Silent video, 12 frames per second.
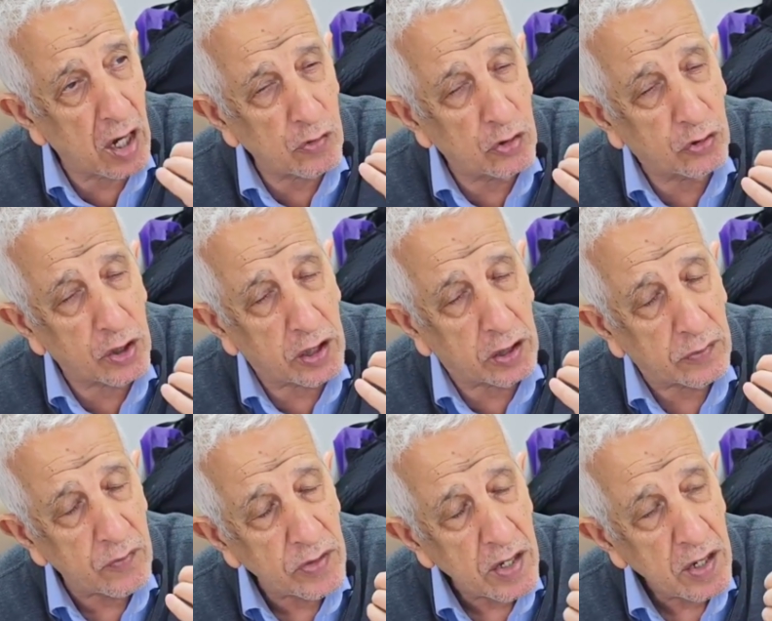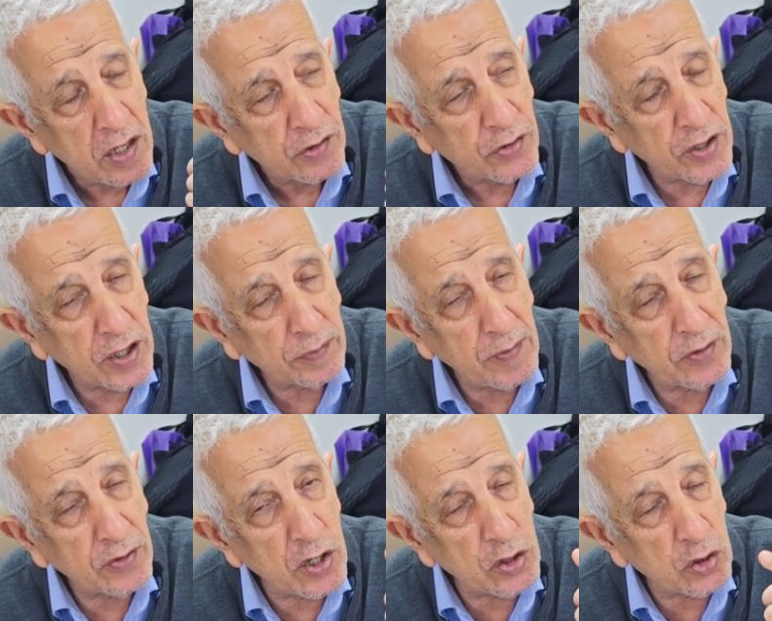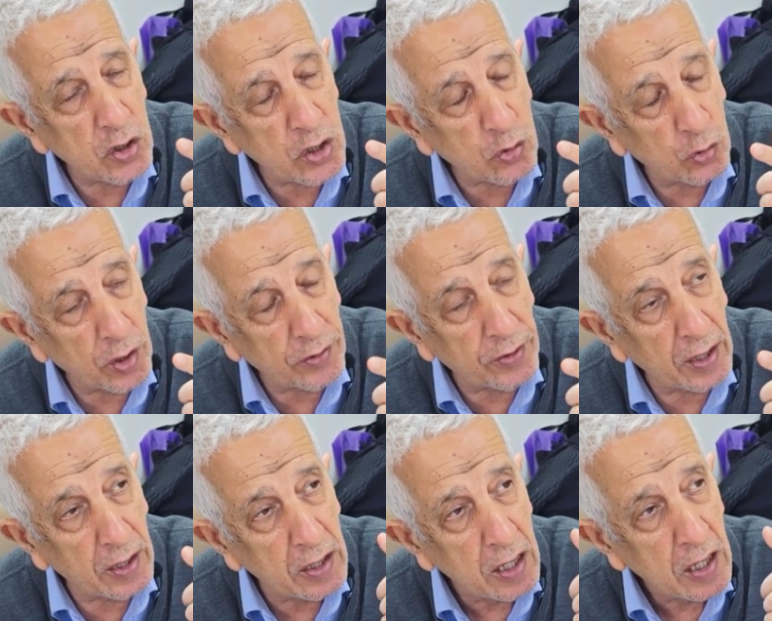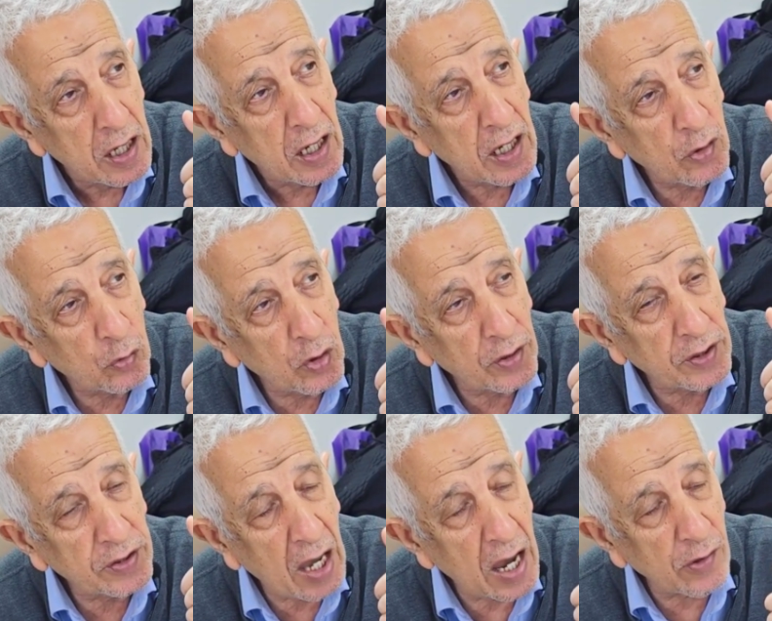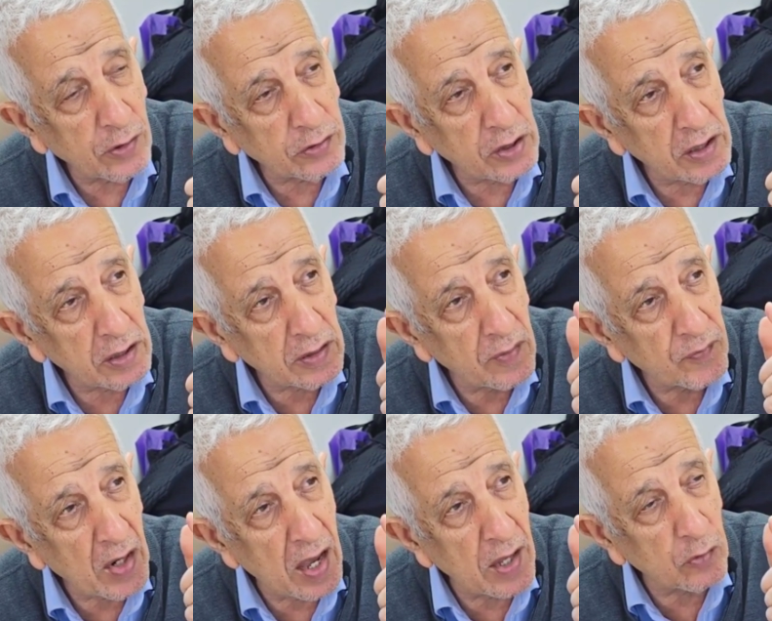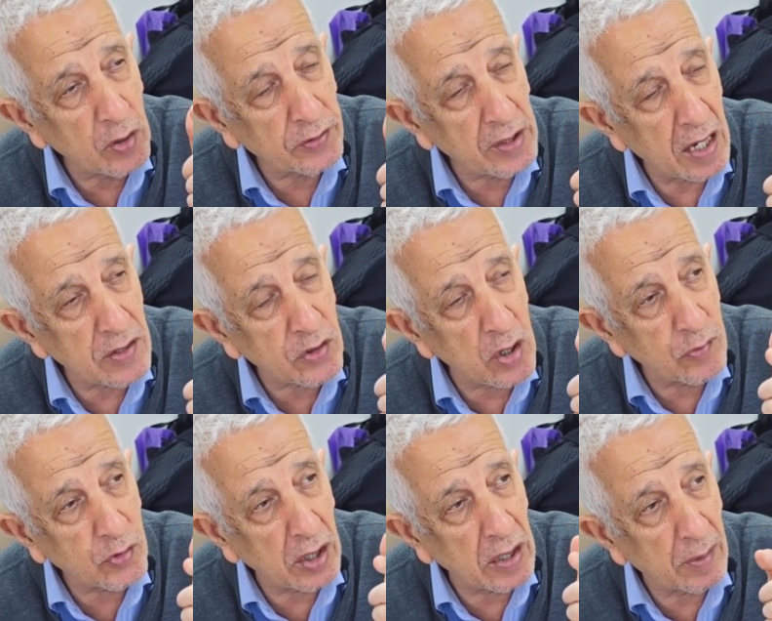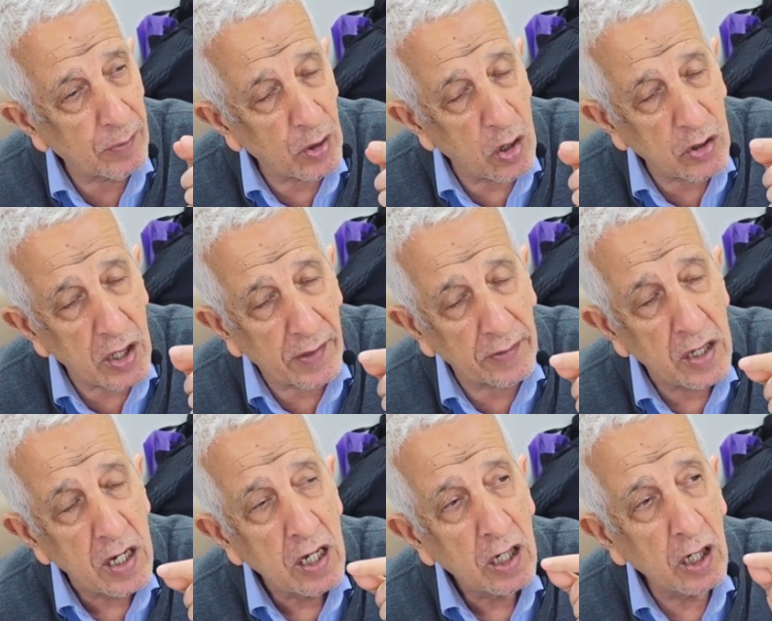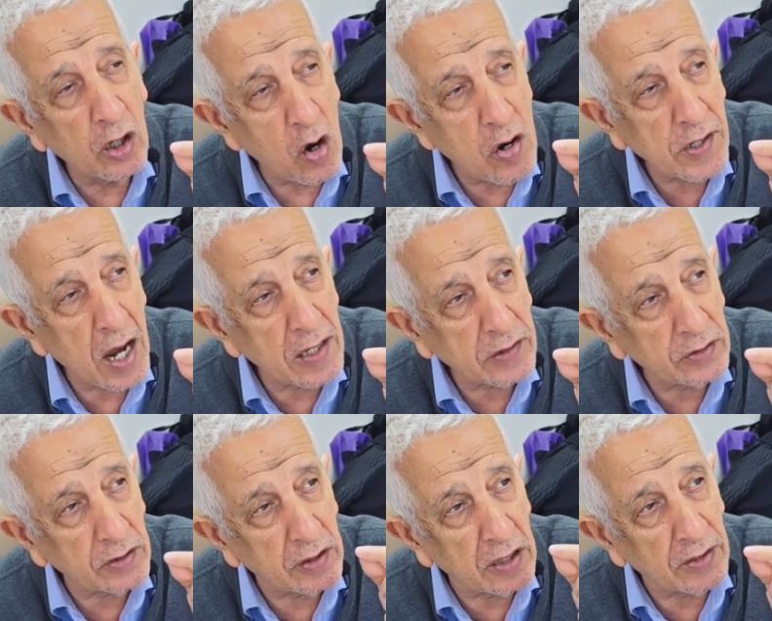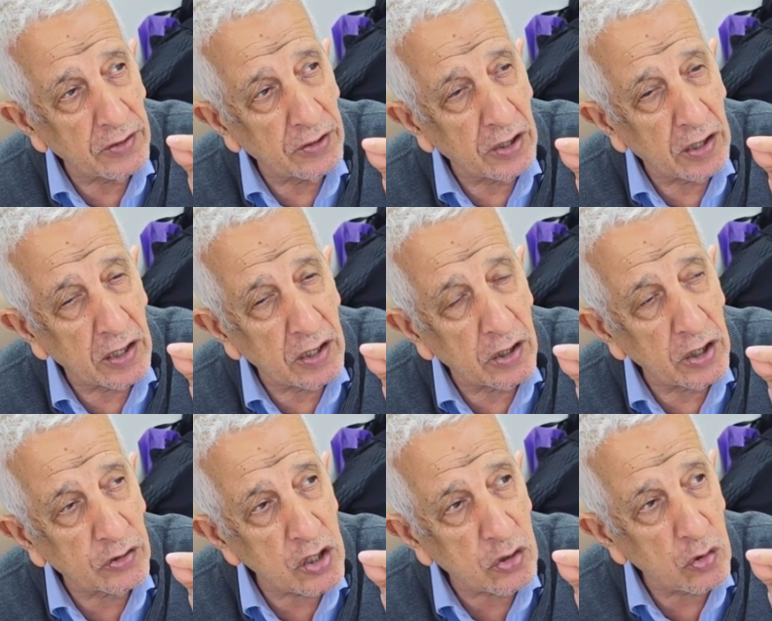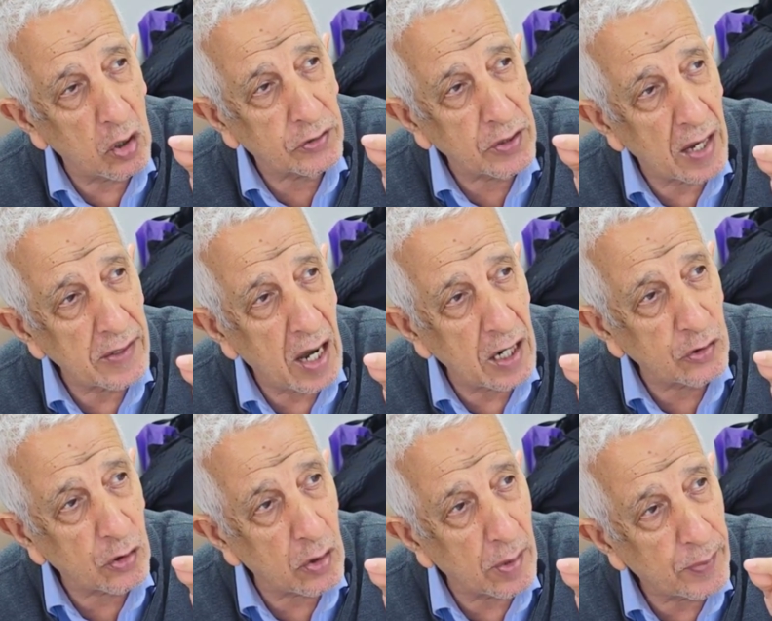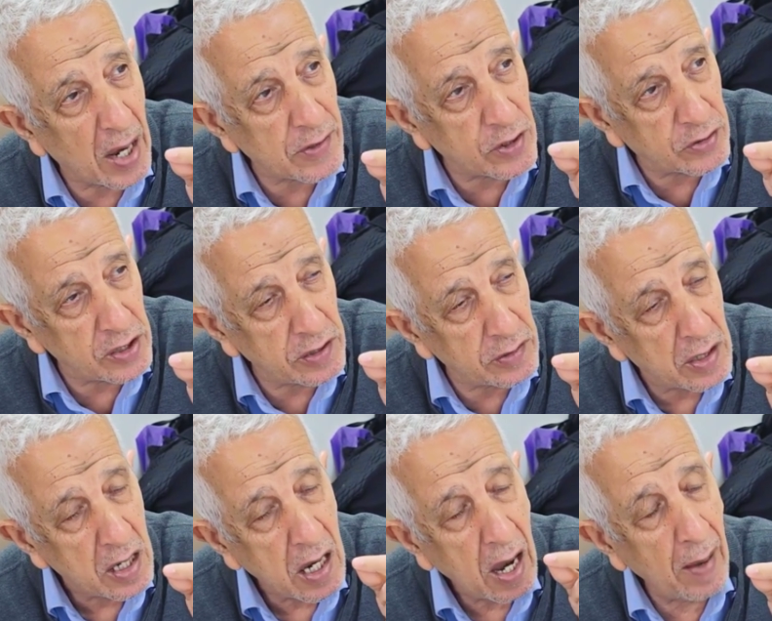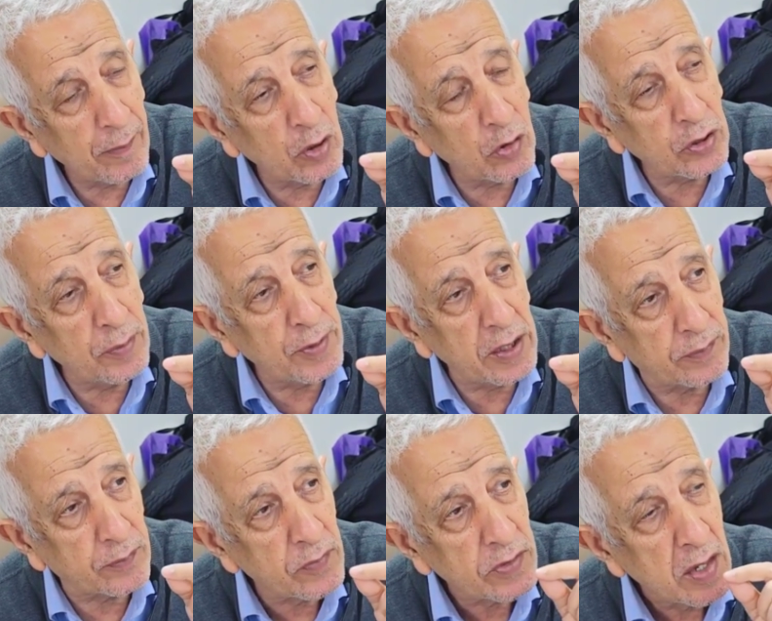How you treat? Treatment is with the diuretic and with calcium channel blocker, long acting. It is called dihydropyridine amlodipine.